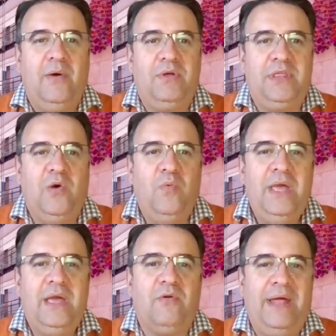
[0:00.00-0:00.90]
with a
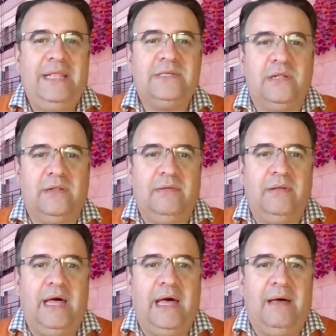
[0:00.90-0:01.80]
weak rental
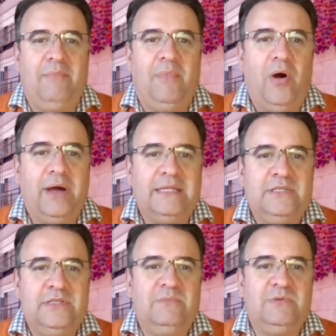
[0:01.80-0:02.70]
uh, market
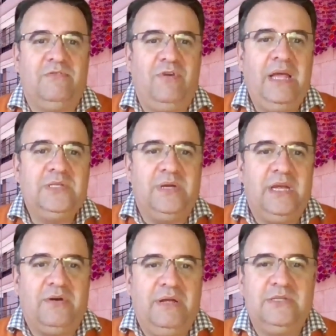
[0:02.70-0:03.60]
in terms of rental
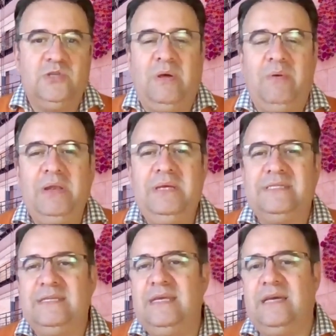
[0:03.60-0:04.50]
increases. We're only
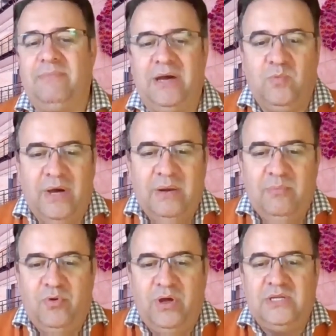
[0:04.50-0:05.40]
seeing about
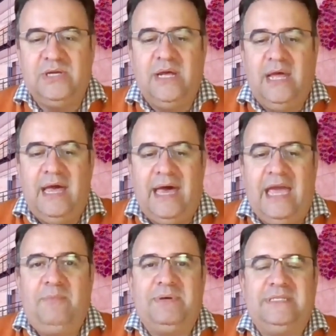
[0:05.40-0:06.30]

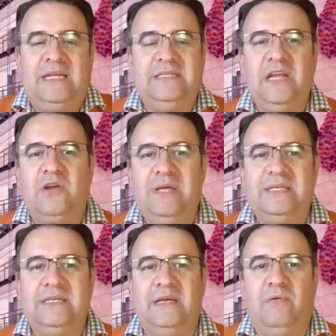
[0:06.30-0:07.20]
1.8%
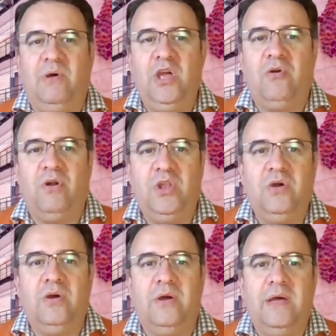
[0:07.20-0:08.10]
increasing year on
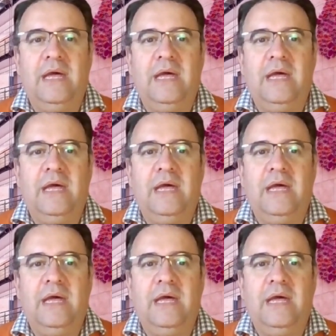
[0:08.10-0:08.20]
year.